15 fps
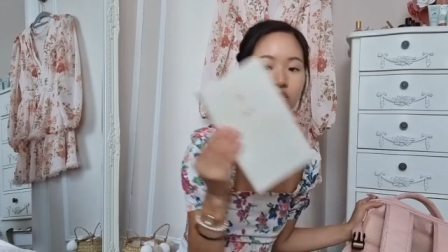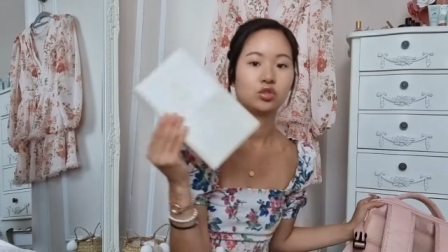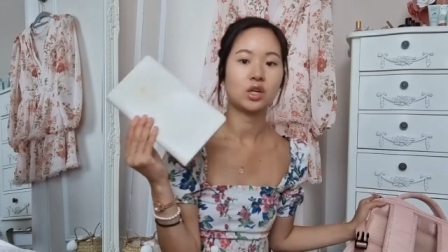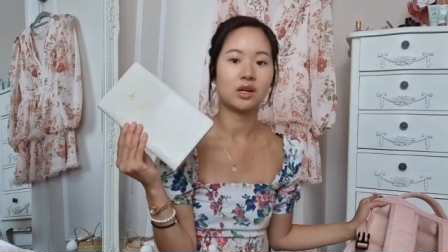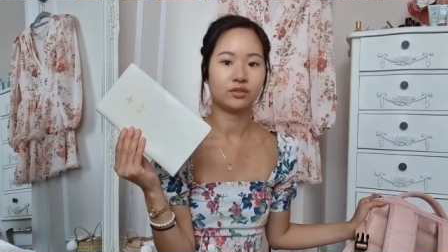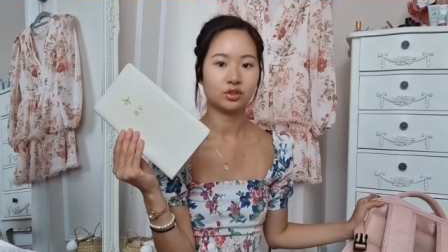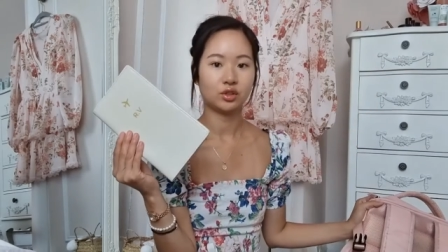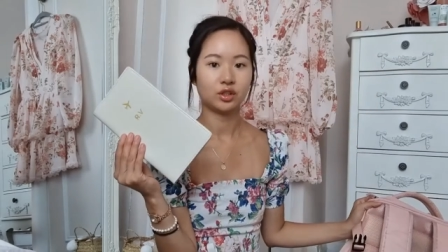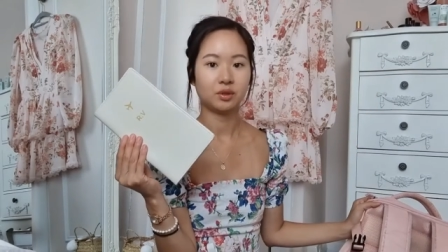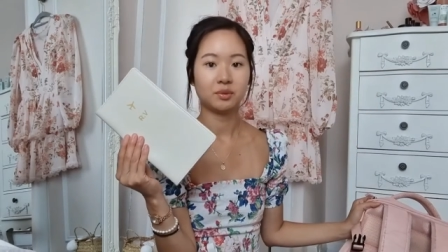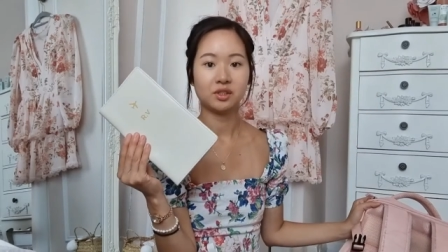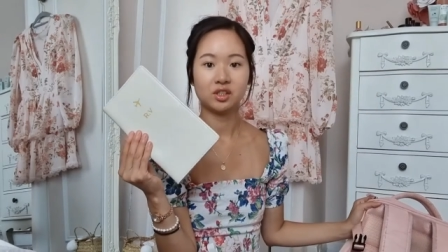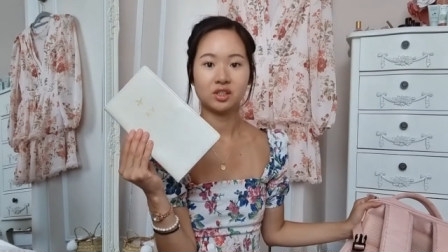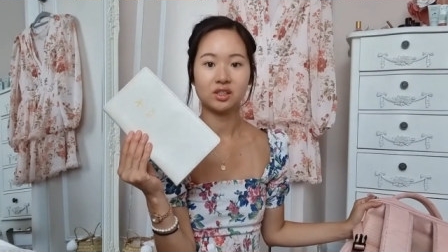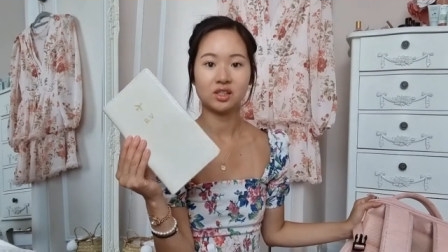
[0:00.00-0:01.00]
travel
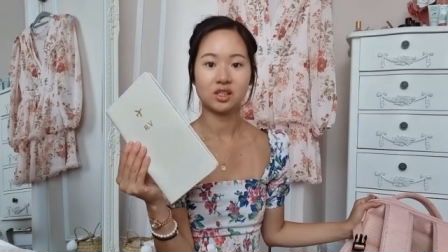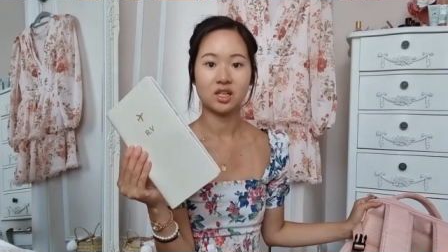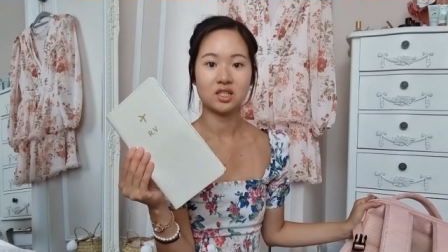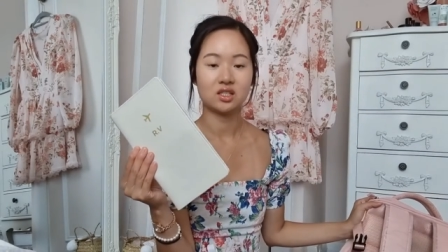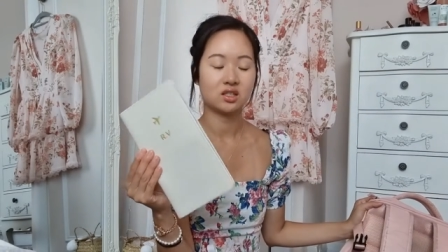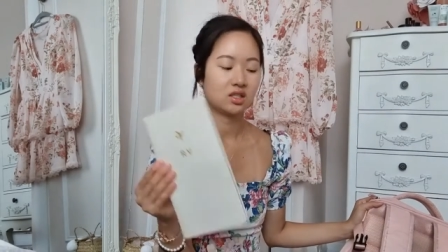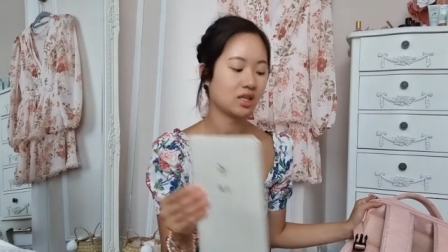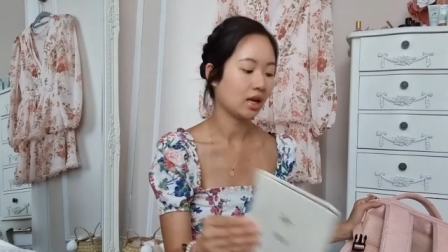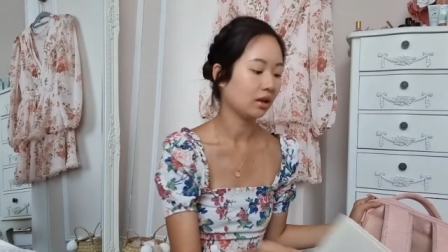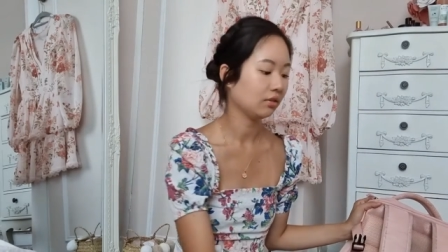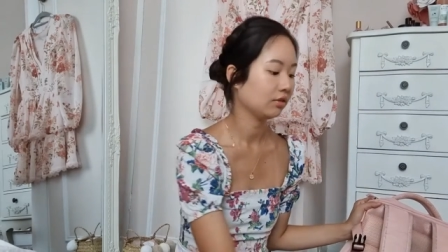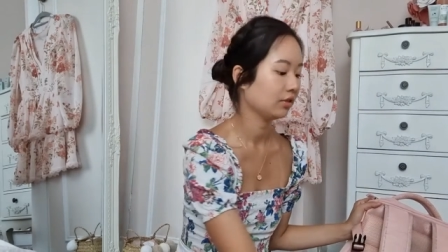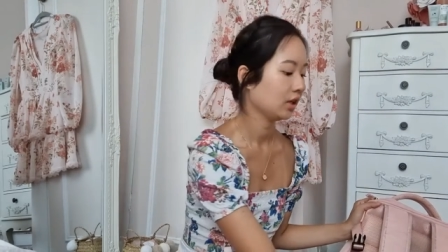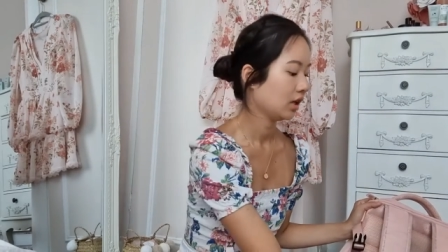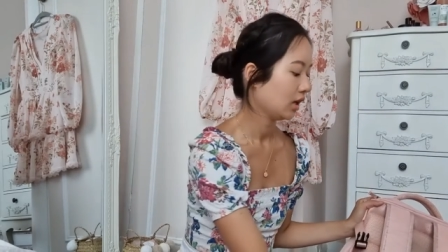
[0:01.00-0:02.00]
documents because it's nice and safe.
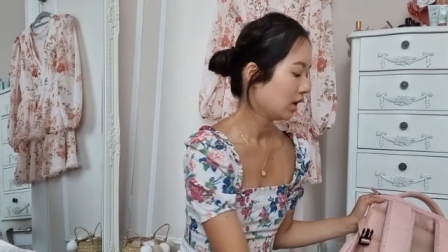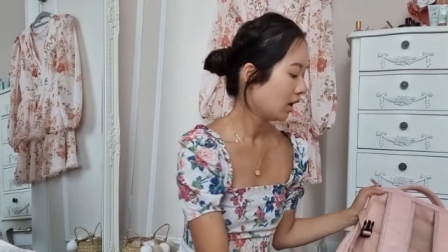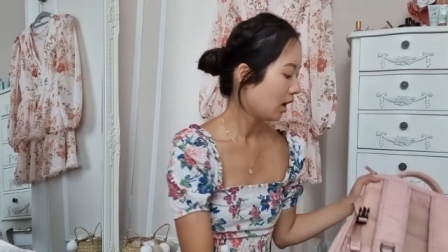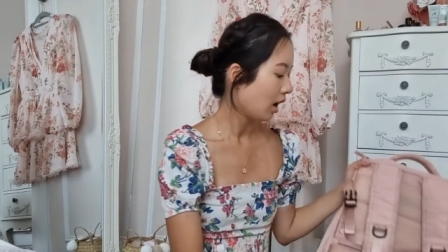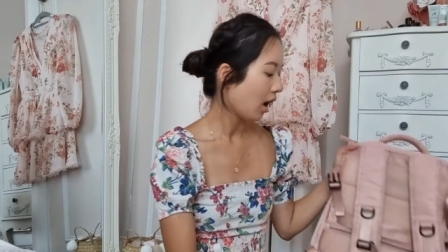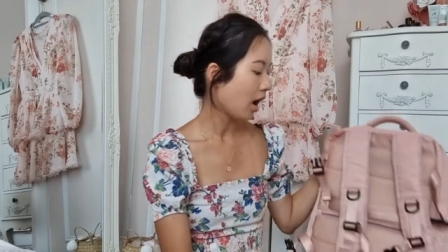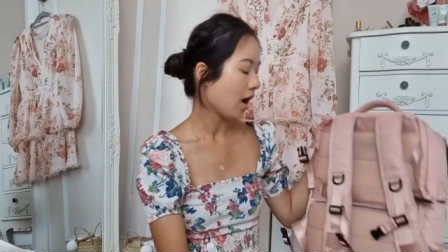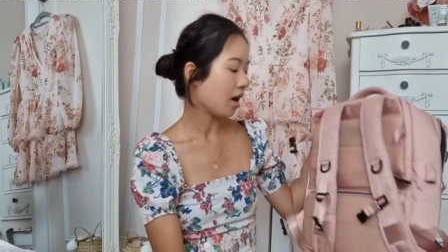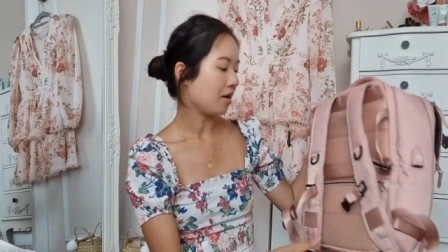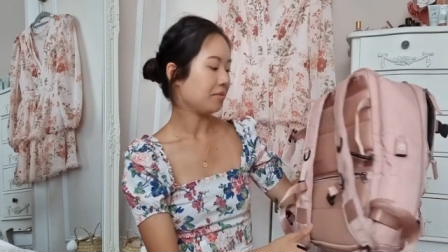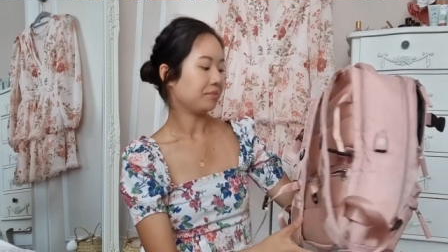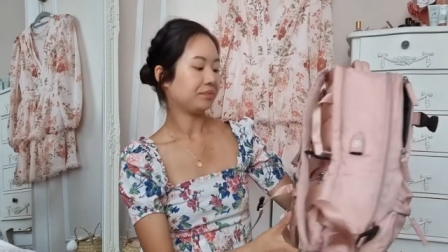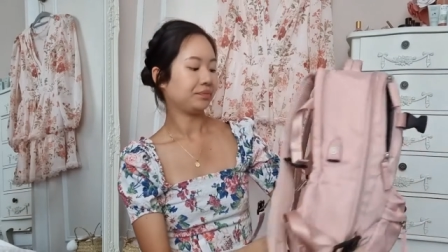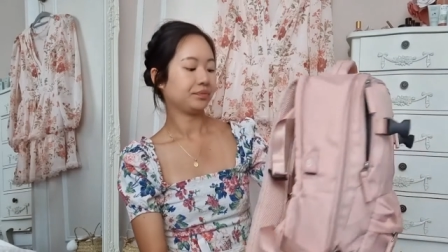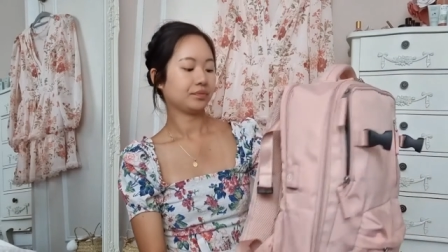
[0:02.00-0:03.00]

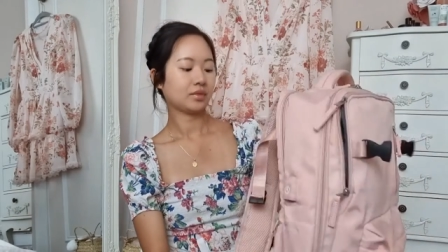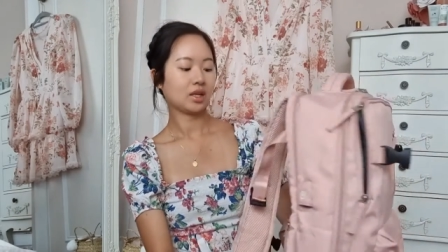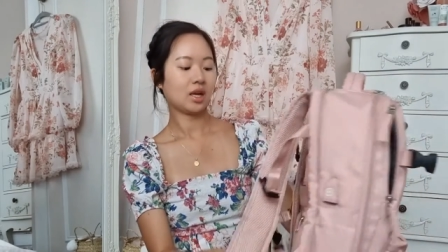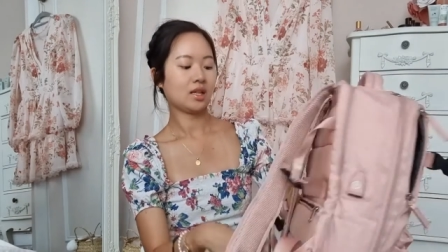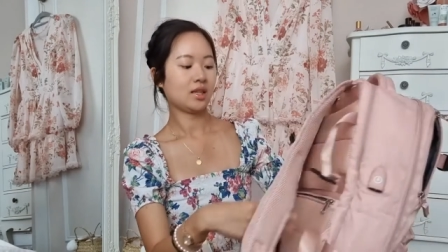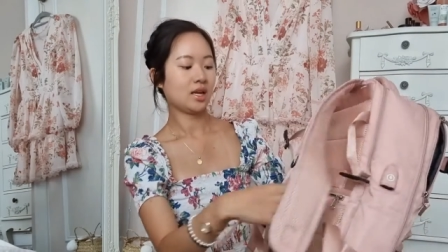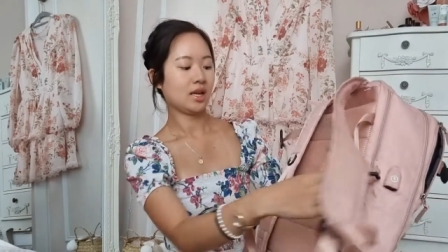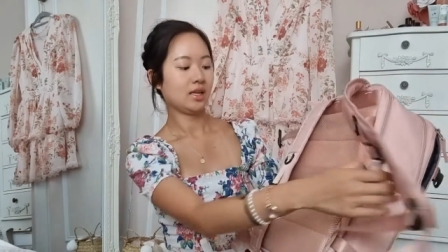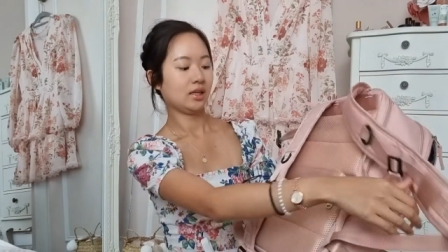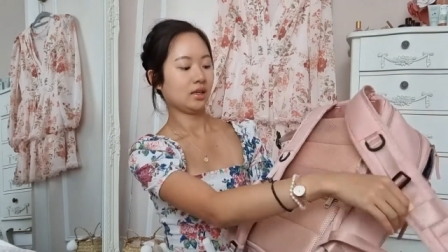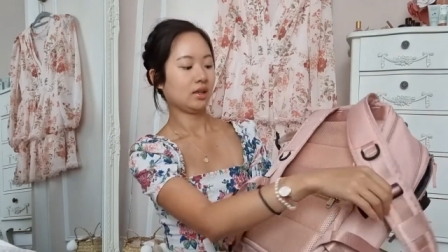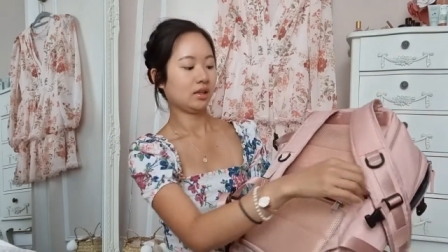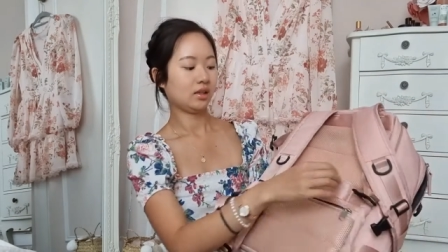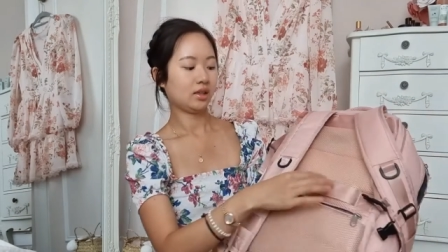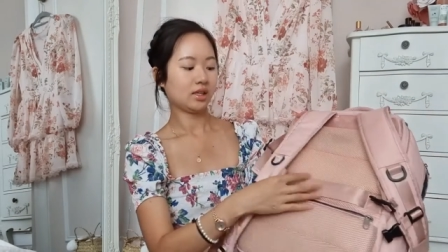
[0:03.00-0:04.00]
Um, and then
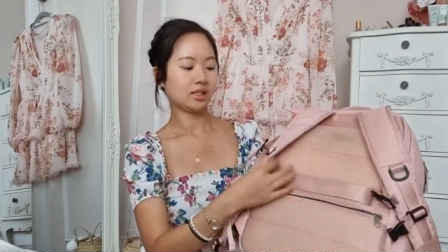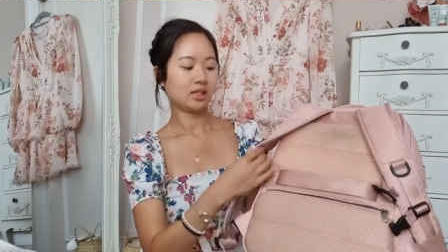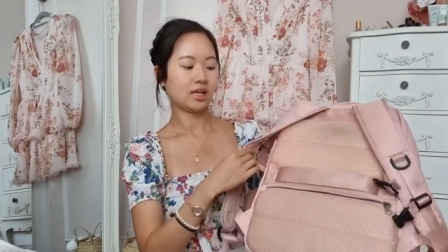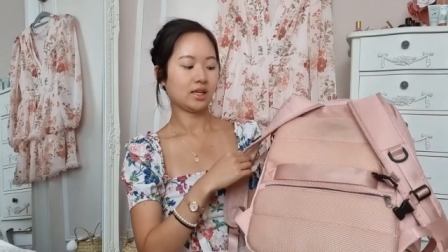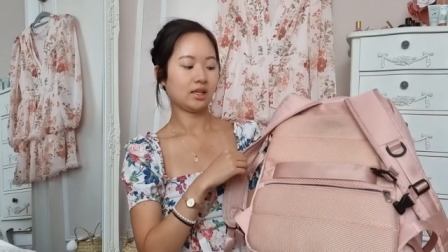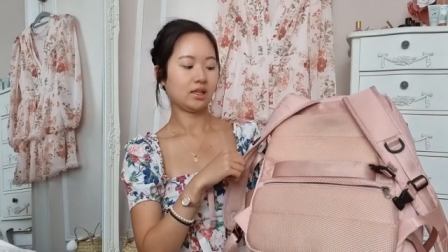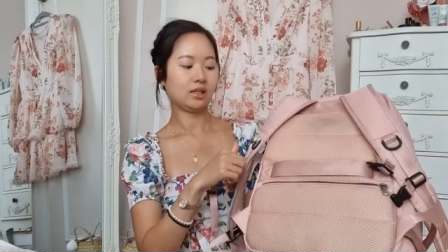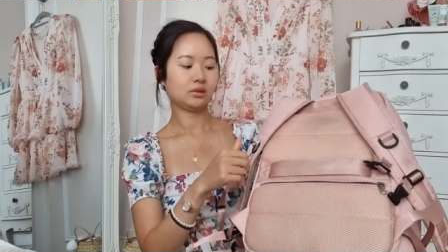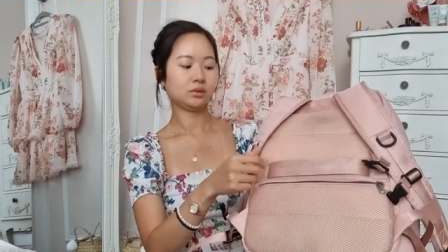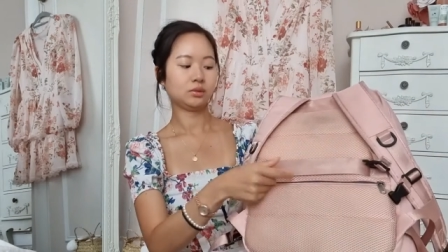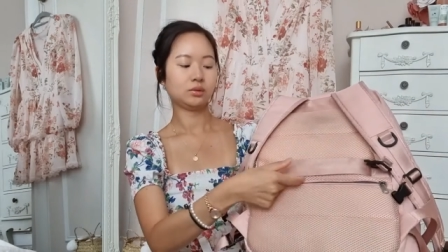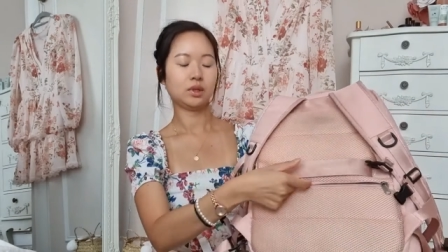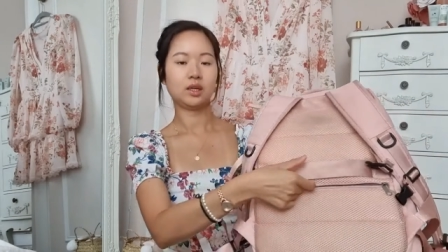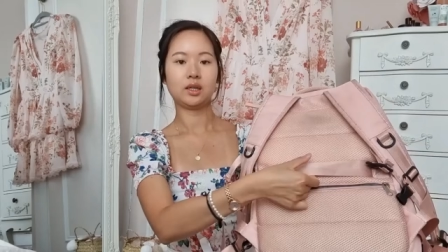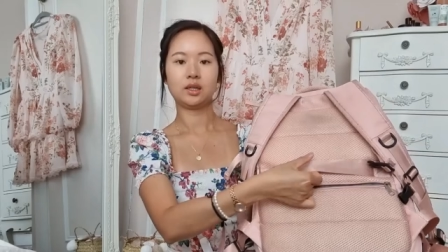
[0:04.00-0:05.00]
there's like a
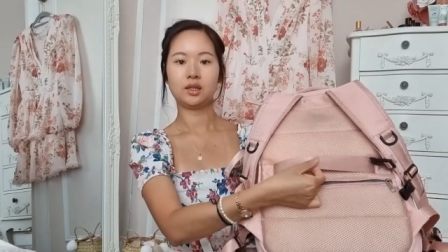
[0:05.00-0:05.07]
little,